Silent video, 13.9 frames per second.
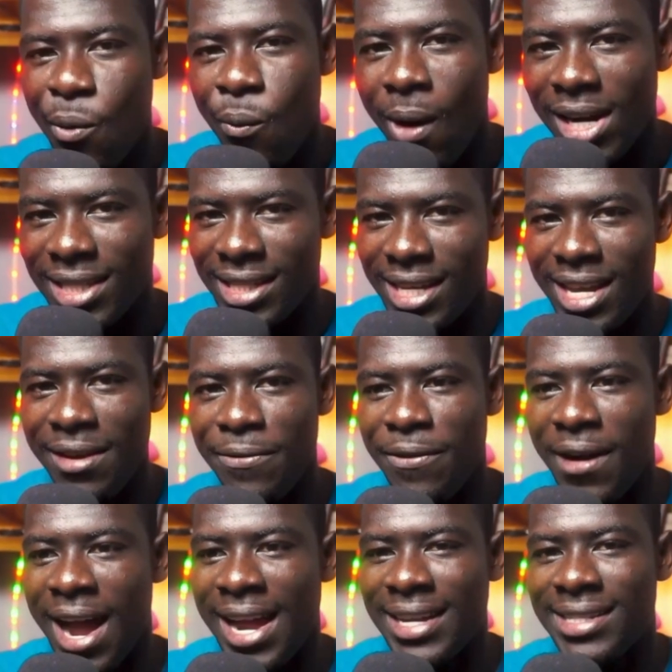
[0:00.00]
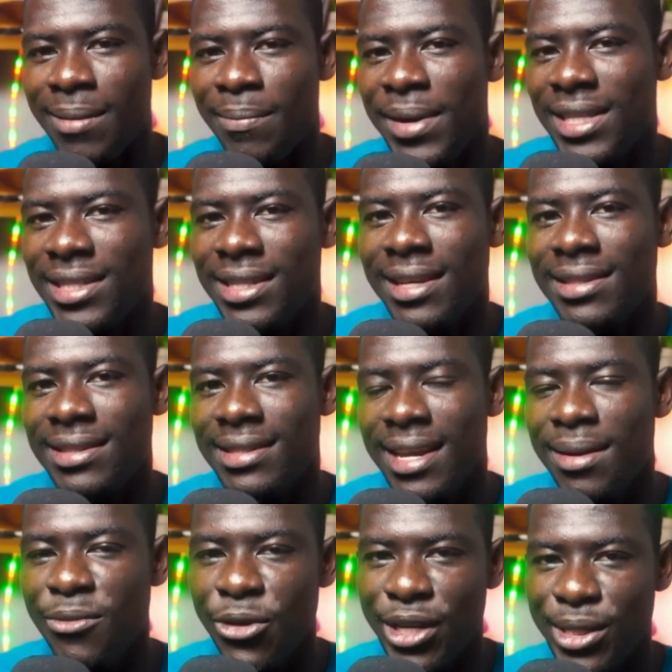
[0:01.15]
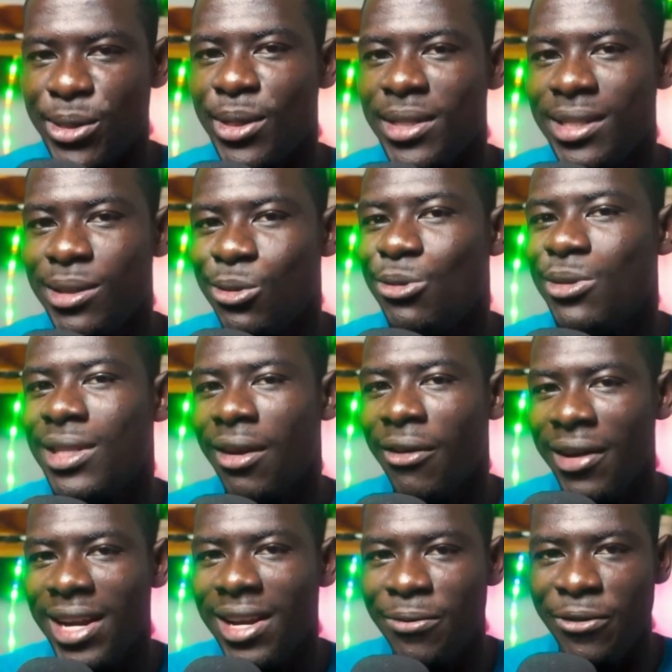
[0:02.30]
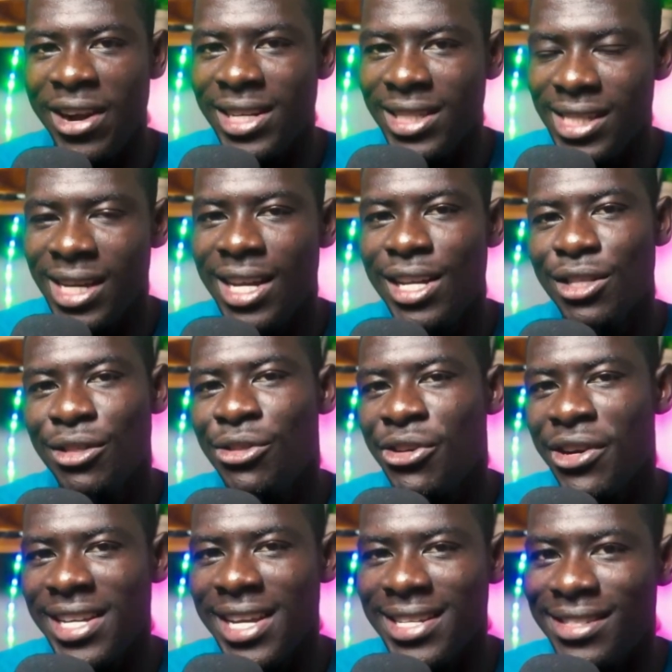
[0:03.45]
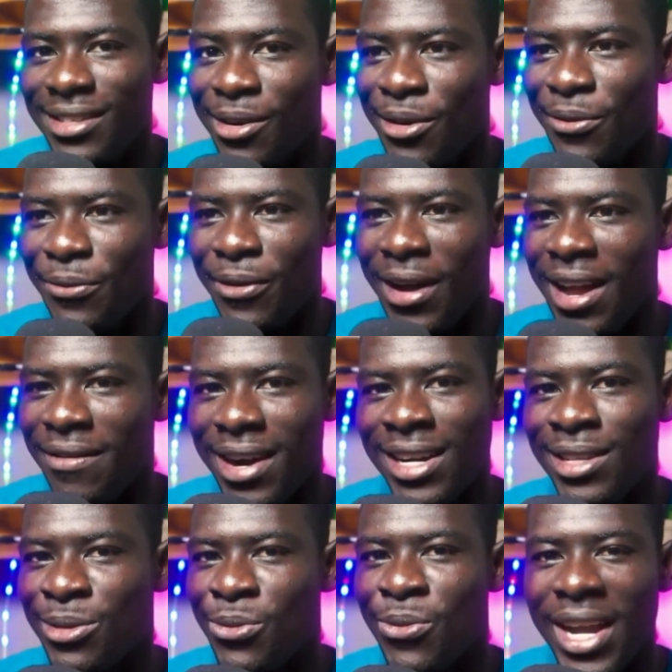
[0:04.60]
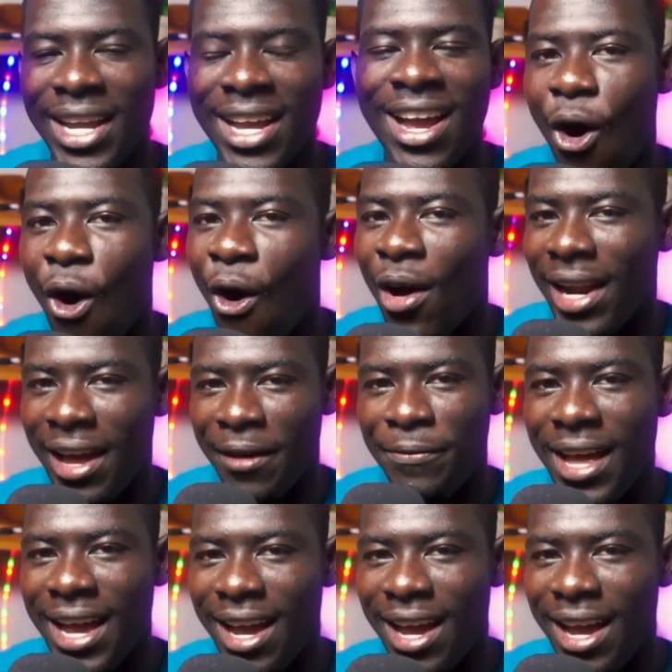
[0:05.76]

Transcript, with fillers: I discovered him in twenty twenty when I started my YouTube channel, and trust me, Sir Innocent